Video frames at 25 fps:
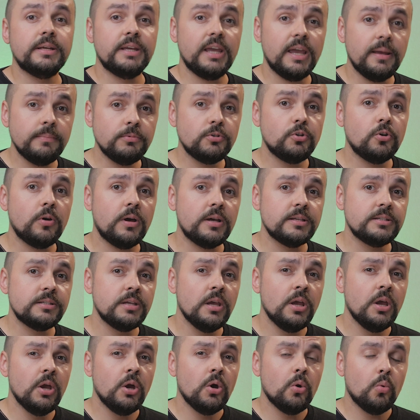came to us
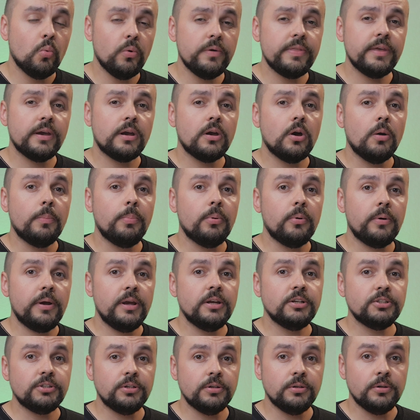with a
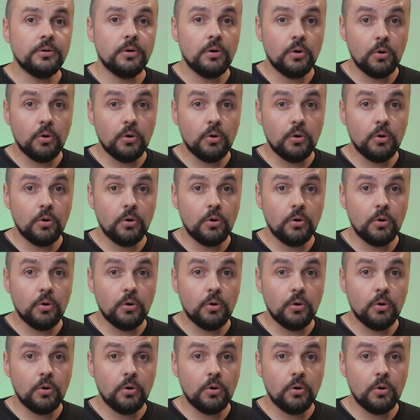cooperation